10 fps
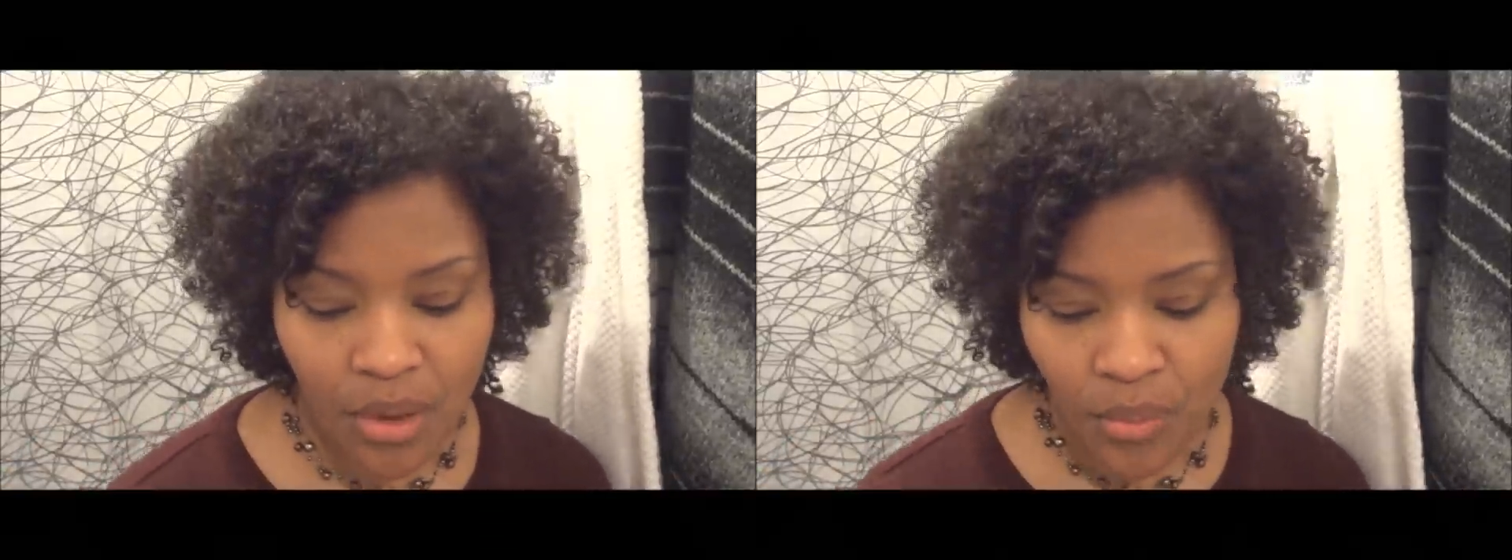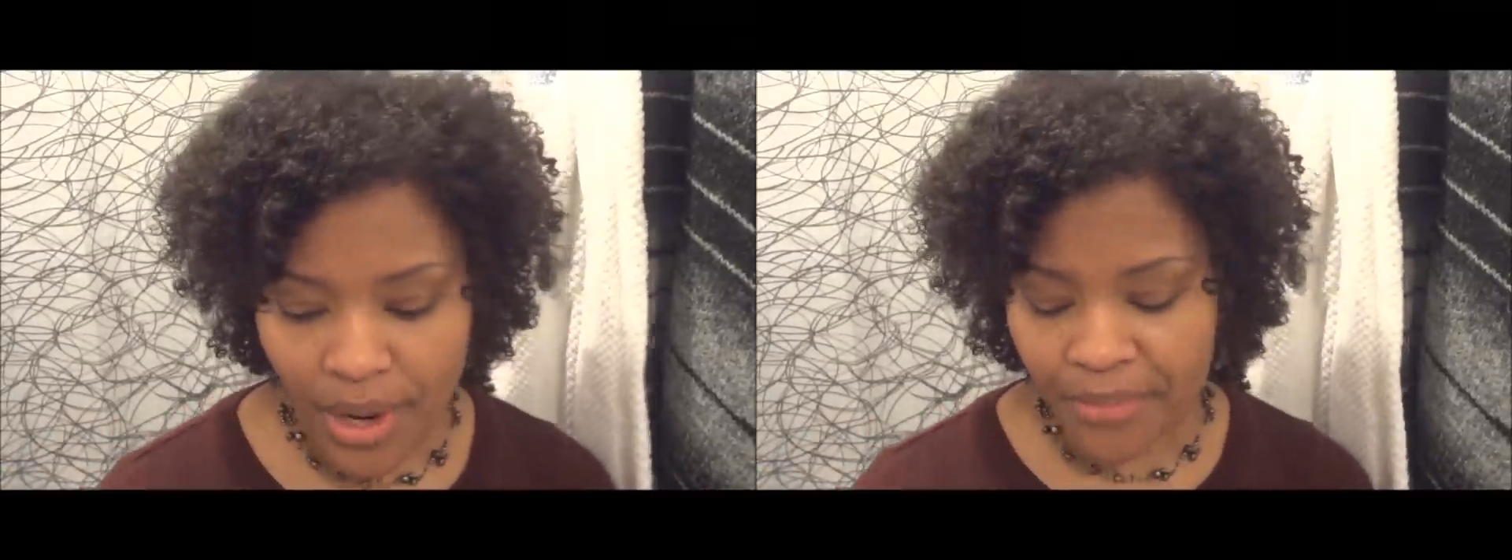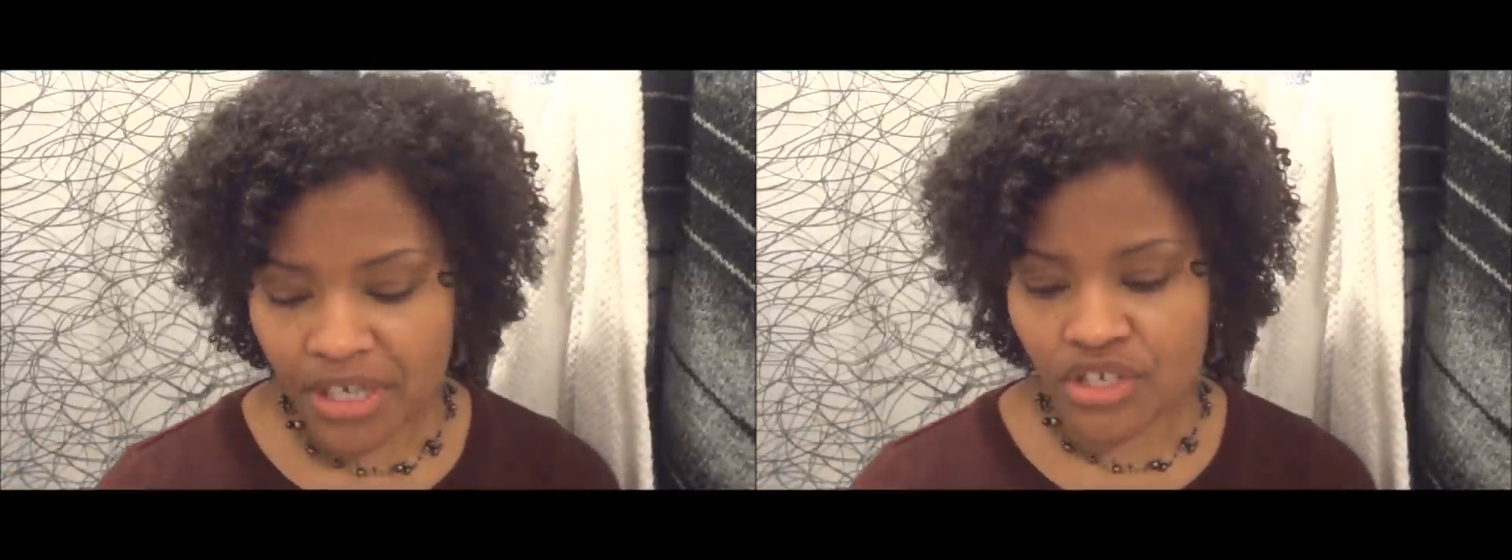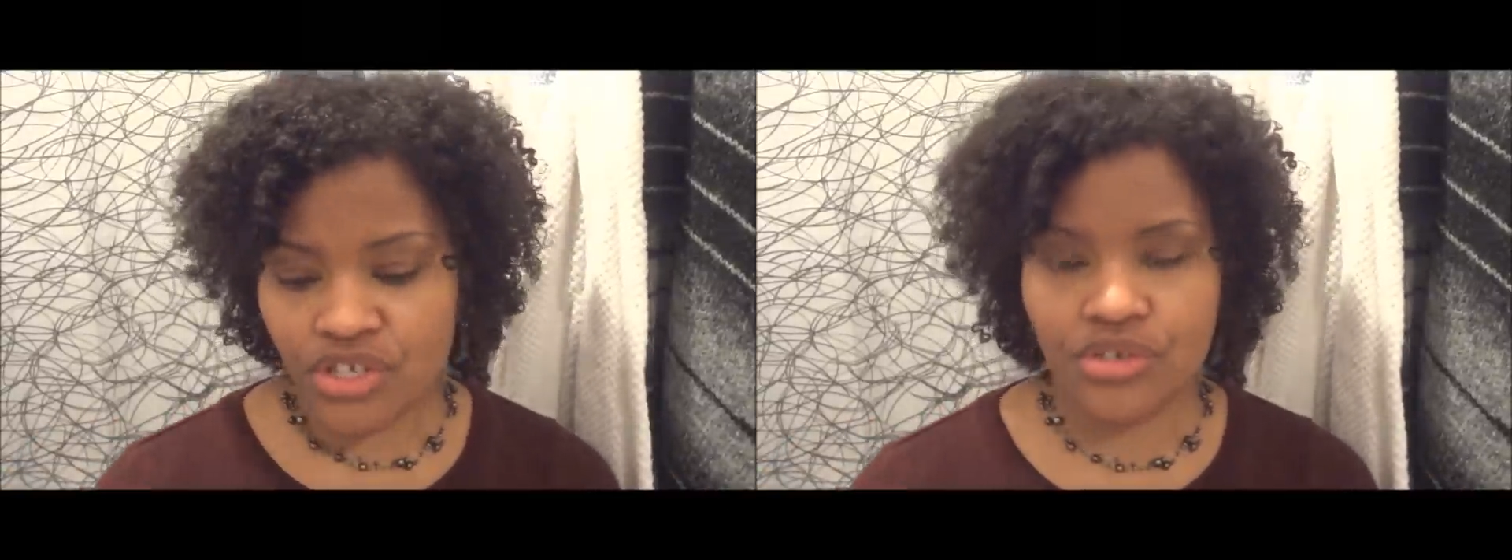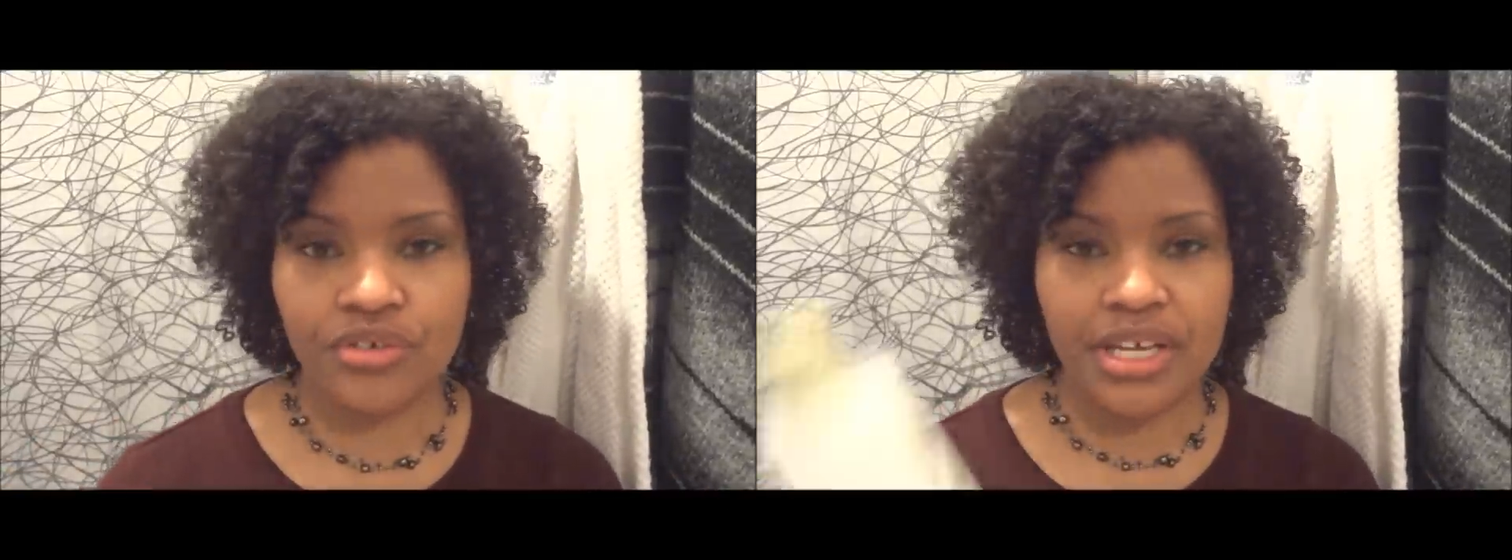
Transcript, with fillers: what I'm gonna do